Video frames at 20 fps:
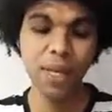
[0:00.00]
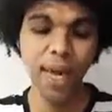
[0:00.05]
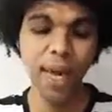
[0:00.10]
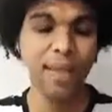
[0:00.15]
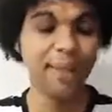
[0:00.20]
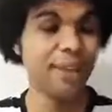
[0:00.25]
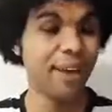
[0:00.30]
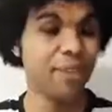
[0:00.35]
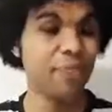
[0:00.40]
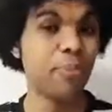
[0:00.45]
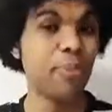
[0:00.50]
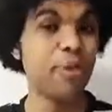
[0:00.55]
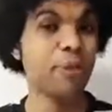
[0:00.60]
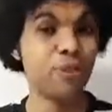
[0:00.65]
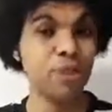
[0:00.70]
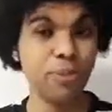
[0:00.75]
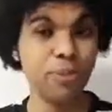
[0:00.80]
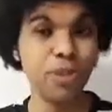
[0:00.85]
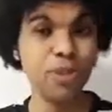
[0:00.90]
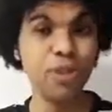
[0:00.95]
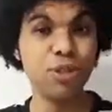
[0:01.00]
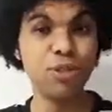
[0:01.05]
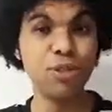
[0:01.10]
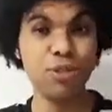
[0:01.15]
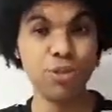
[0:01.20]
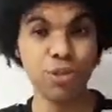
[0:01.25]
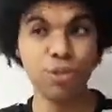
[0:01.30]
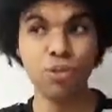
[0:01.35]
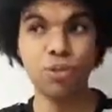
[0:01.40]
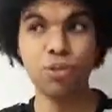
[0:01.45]
And that brings me
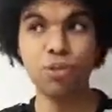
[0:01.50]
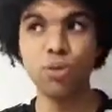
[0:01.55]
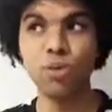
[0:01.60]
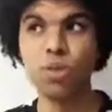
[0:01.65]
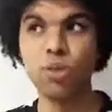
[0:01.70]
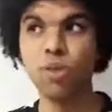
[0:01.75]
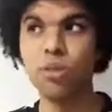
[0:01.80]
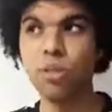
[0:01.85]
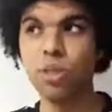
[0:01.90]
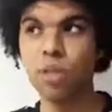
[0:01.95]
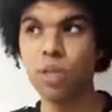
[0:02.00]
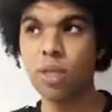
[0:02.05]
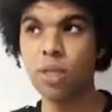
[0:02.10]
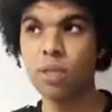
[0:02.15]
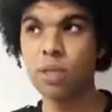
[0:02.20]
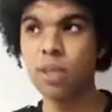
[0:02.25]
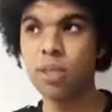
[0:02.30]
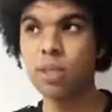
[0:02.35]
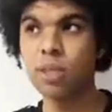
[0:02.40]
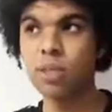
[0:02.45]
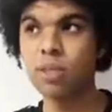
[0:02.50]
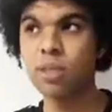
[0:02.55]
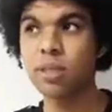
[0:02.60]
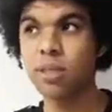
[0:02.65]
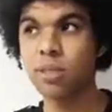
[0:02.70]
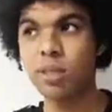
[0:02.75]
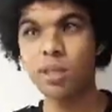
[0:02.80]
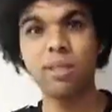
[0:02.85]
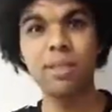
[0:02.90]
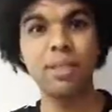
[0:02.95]
to the
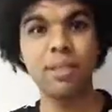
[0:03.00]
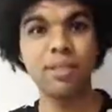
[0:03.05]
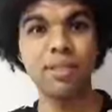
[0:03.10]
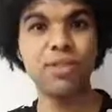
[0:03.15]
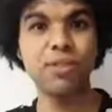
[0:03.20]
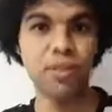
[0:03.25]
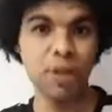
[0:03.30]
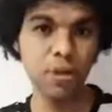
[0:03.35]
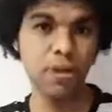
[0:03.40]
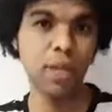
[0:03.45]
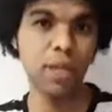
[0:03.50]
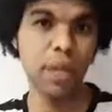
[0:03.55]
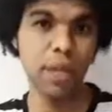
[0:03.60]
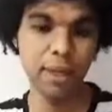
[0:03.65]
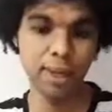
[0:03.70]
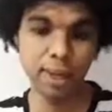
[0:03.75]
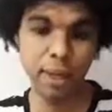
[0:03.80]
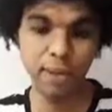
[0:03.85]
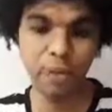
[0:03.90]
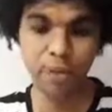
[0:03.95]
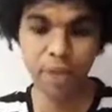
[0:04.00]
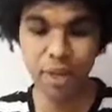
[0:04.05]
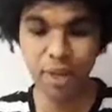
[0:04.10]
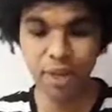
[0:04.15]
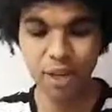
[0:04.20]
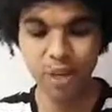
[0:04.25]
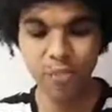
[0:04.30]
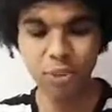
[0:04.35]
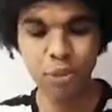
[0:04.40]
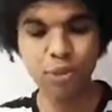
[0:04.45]
success flow diagram,
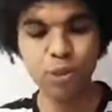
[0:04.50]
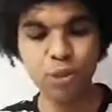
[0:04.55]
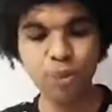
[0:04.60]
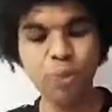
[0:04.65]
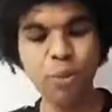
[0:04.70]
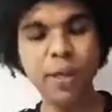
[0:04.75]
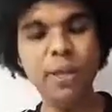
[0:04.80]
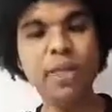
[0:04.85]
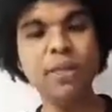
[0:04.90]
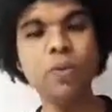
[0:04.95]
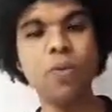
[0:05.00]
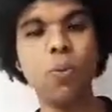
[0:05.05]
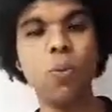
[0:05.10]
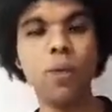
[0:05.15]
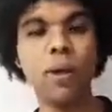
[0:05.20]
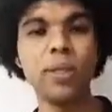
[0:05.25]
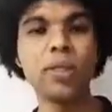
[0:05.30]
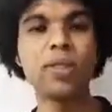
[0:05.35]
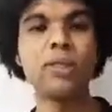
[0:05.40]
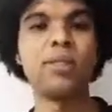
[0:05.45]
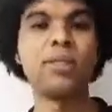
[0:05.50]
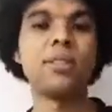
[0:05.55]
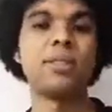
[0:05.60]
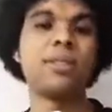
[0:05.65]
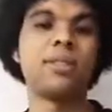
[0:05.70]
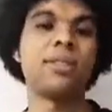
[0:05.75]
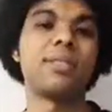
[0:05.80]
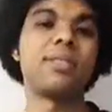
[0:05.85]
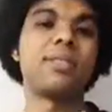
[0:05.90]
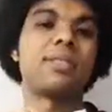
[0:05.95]
because mainly what the
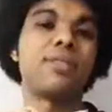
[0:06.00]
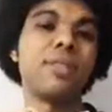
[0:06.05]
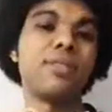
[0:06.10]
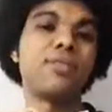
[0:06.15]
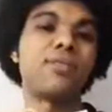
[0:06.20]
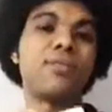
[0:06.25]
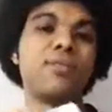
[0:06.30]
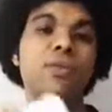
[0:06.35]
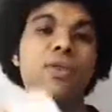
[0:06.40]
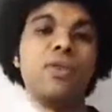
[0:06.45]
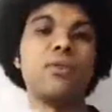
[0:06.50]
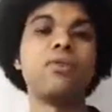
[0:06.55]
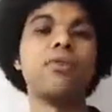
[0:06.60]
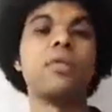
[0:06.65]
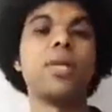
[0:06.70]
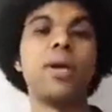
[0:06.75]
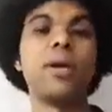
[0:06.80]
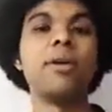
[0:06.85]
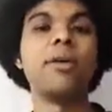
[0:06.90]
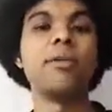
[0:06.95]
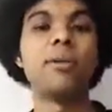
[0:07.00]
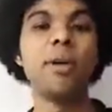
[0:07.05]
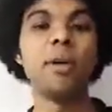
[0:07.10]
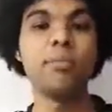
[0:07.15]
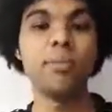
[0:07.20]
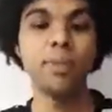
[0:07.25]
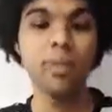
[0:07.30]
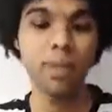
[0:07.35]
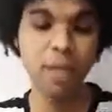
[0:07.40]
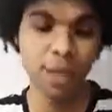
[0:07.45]
success flow
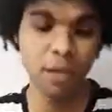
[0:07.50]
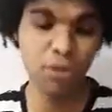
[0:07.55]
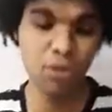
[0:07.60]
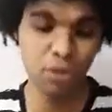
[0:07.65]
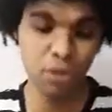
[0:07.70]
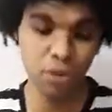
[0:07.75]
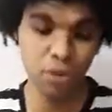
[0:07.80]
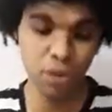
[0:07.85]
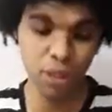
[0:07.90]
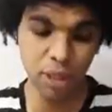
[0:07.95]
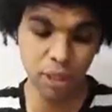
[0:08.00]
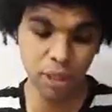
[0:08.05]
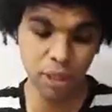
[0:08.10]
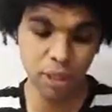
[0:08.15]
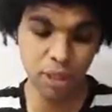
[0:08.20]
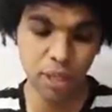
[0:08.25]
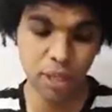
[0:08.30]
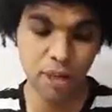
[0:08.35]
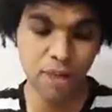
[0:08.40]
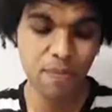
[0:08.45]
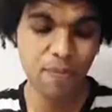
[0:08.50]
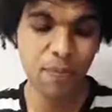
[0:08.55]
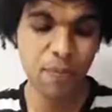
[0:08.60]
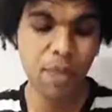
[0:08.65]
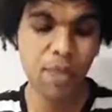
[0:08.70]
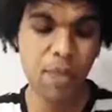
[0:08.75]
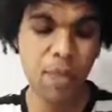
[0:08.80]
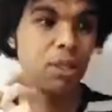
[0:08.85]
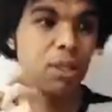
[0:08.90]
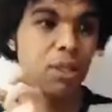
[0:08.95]
diagram tells you is
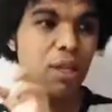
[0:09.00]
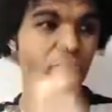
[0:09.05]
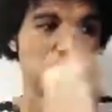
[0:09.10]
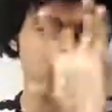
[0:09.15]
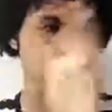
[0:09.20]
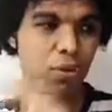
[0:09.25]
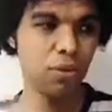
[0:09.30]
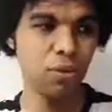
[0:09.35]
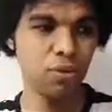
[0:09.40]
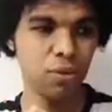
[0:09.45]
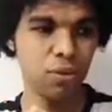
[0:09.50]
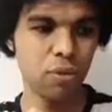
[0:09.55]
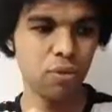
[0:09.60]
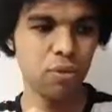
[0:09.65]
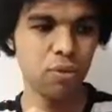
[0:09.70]
if you